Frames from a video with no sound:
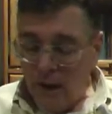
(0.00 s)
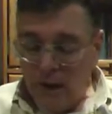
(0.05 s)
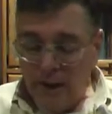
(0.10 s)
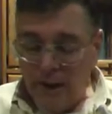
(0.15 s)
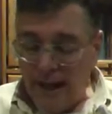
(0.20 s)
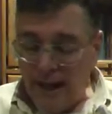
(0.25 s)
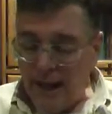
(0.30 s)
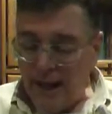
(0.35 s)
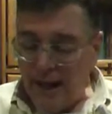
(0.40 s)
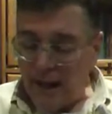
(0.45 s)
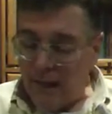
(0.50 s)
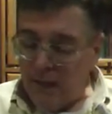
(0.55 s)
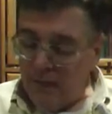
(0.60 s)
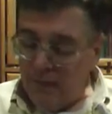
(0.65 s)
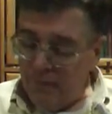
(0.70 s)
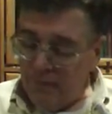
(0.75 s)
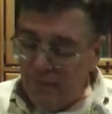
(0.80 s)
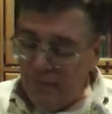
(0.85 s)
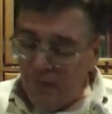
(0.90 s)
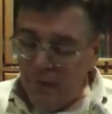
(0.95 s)
Cade.
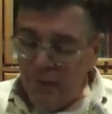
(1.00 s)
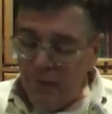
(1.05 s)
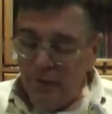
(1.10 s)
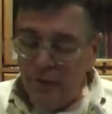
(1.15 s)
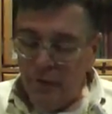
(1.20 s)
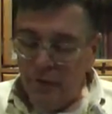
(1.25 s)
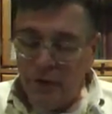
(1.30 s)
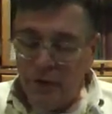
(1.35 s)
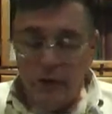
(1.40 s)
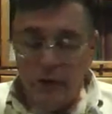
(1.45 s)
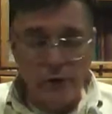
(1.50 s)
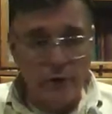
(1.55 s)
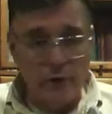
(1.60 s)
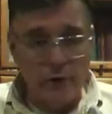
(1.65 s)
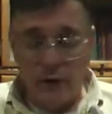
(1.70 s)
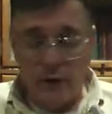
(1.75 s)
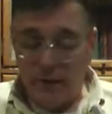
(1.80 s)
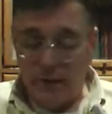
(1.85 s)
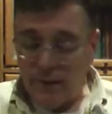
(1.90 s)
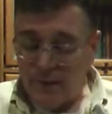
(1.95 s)
The C is
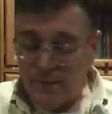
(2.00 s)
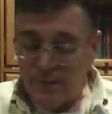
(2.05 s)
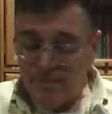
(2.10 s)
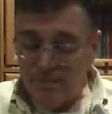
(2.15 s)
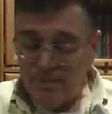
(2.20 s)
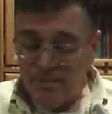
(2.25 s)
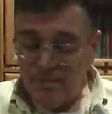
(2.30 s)
slender